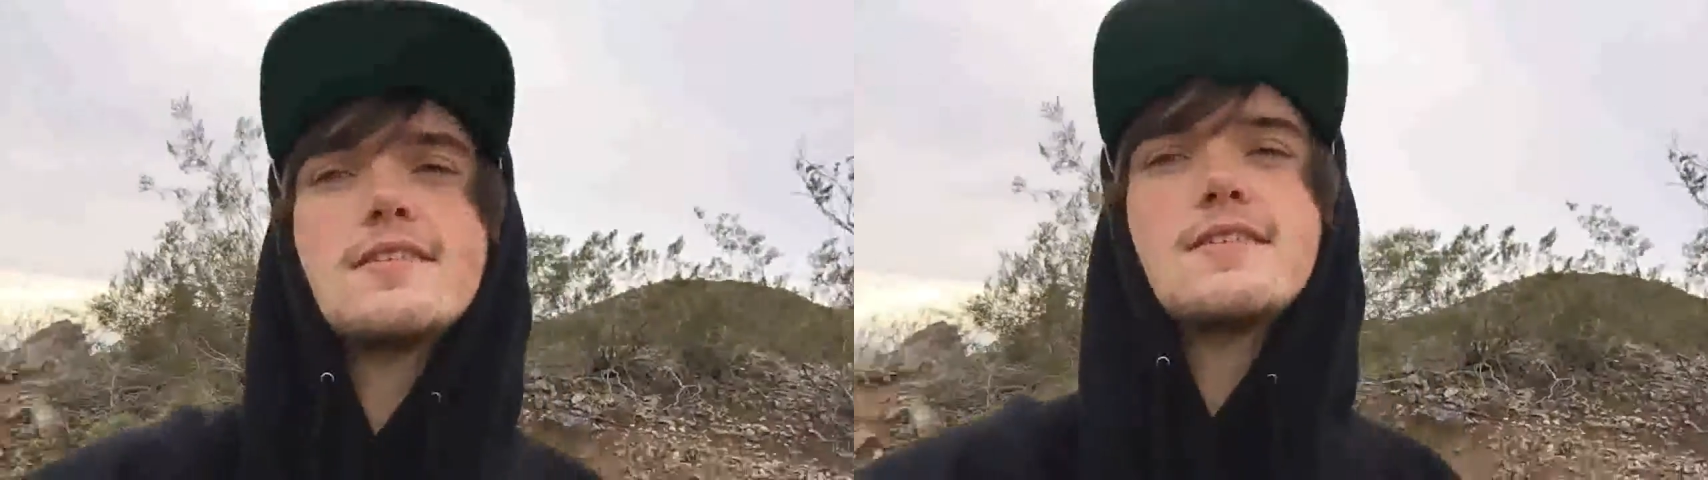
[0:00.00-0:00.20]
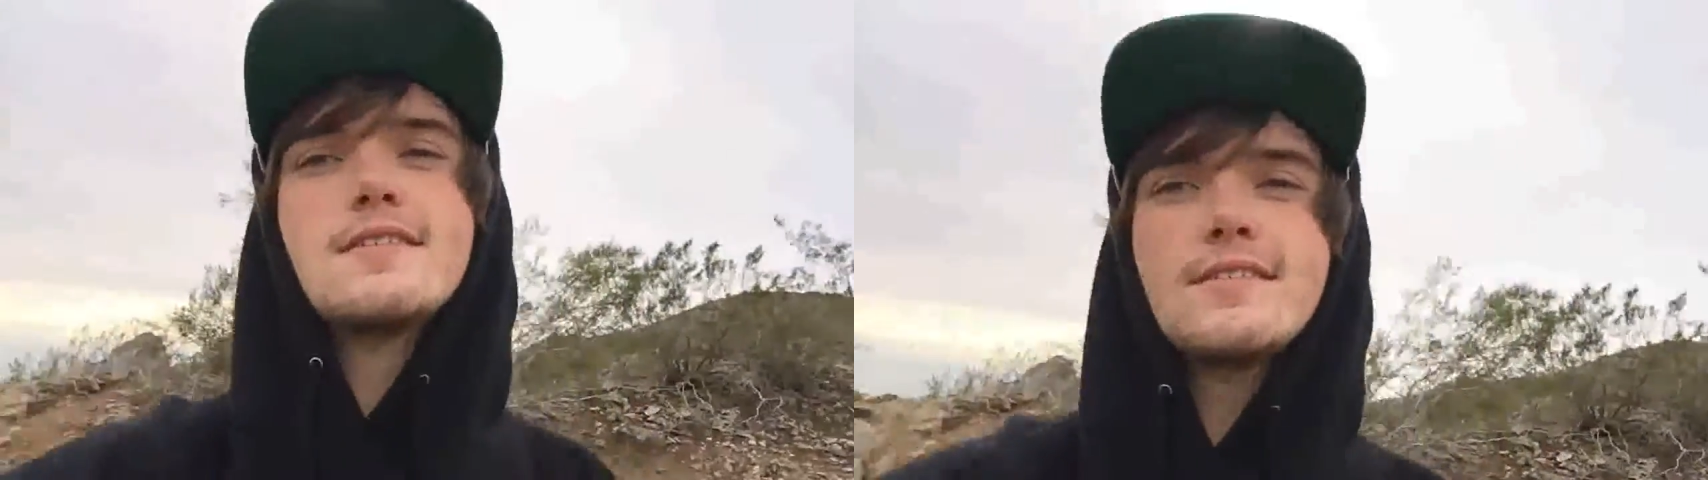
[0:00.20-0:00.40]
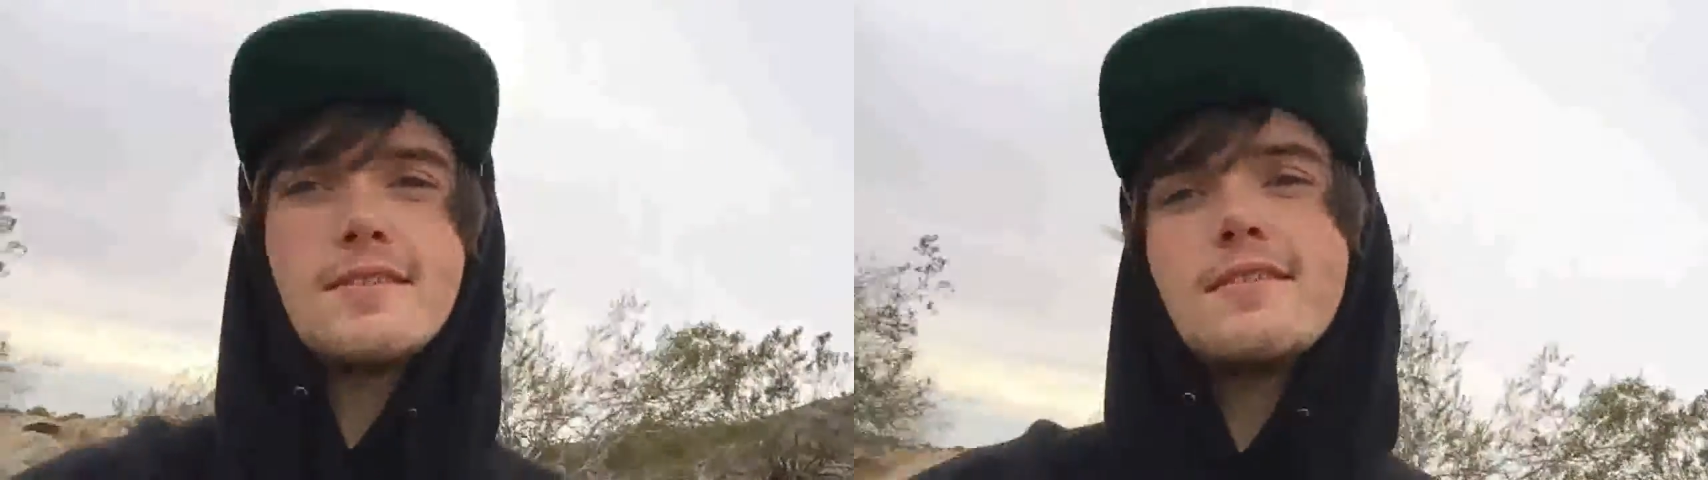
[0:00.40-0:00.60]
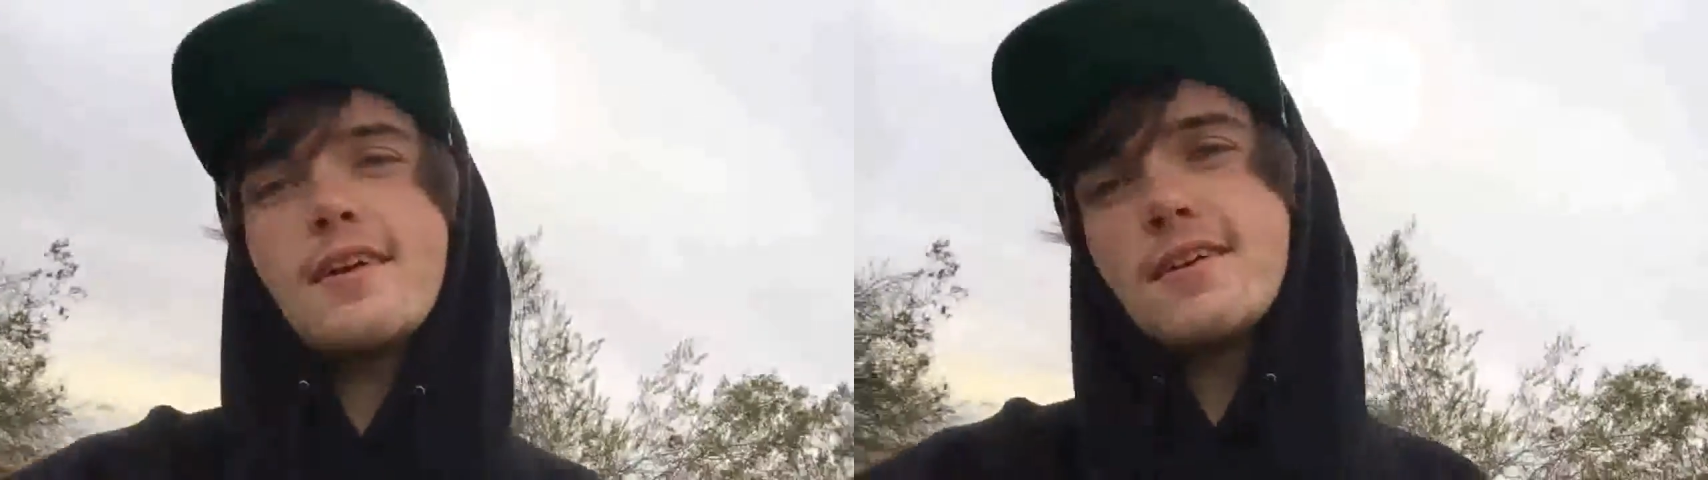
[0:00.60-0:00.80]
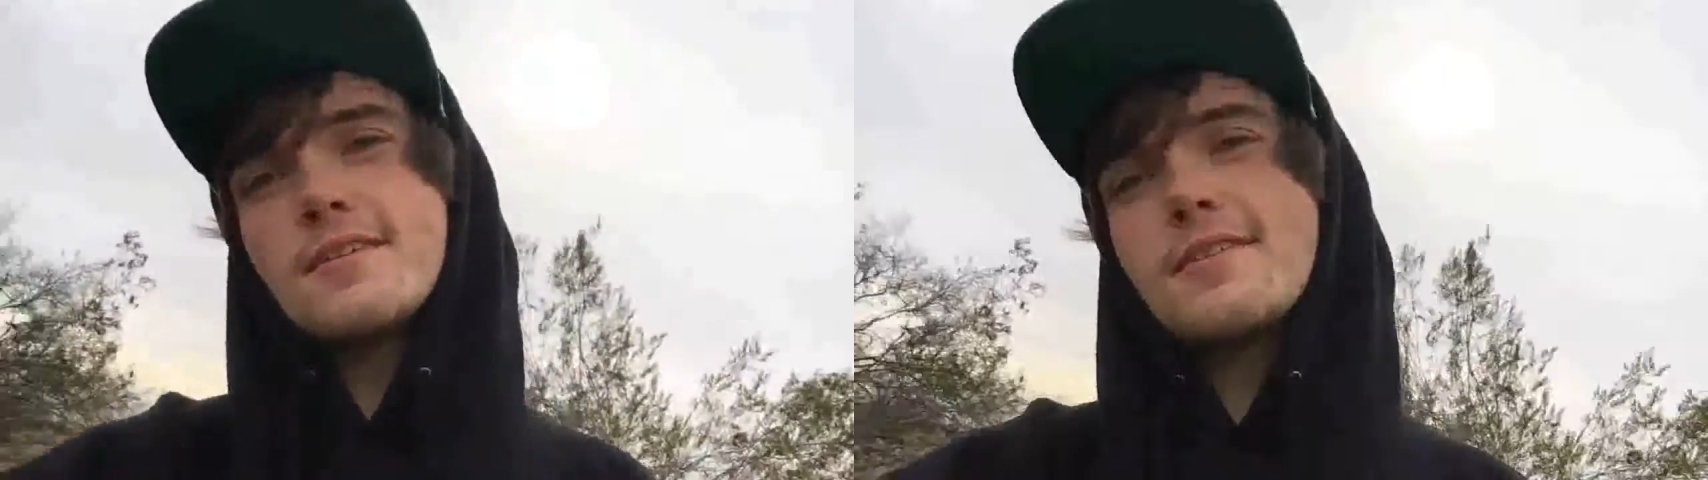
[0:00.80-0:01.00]
it.
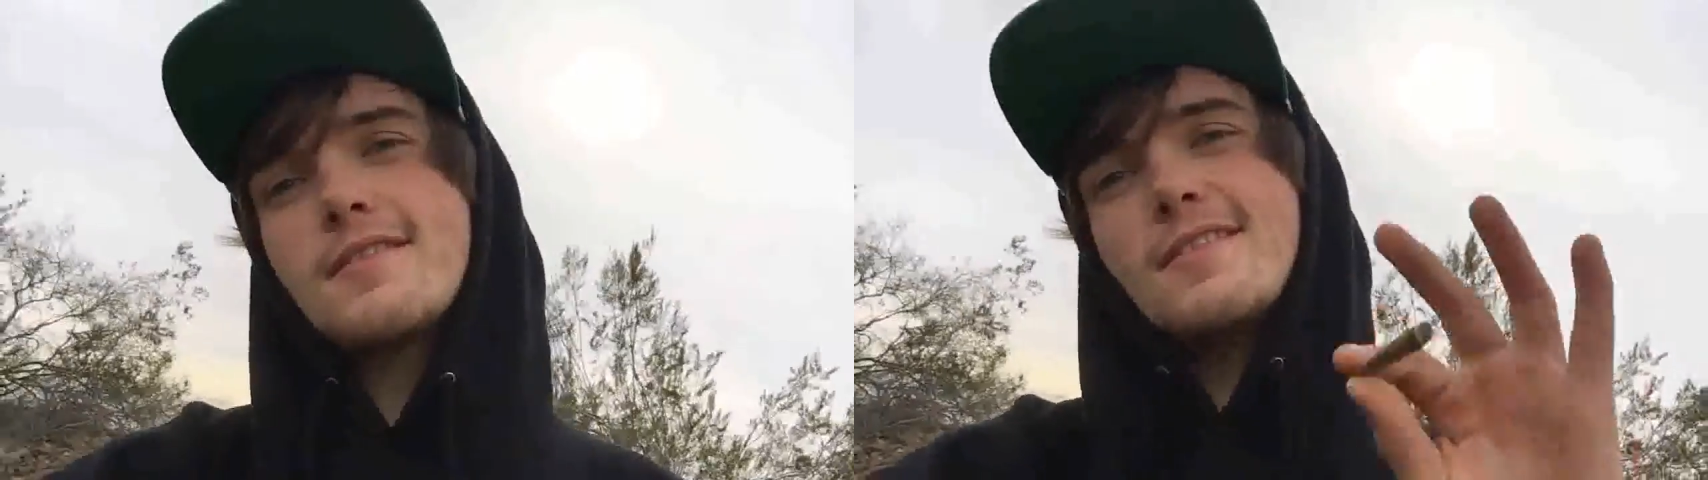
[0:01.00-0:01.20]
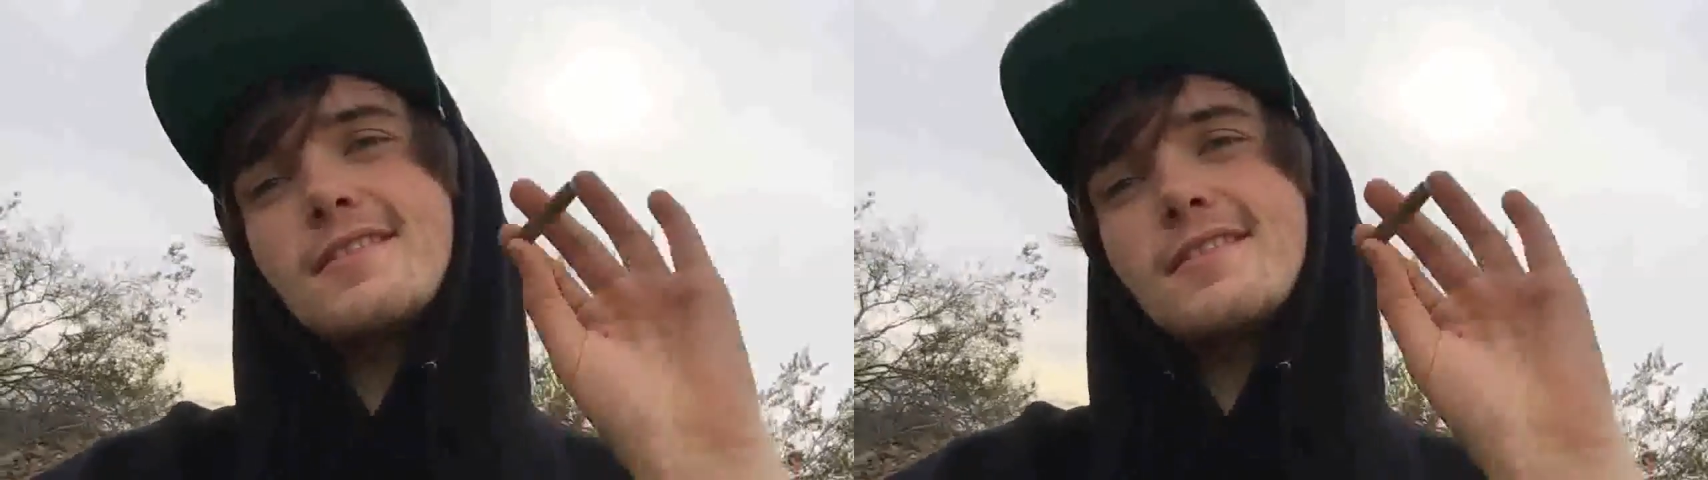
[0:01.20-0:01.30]
Thanks.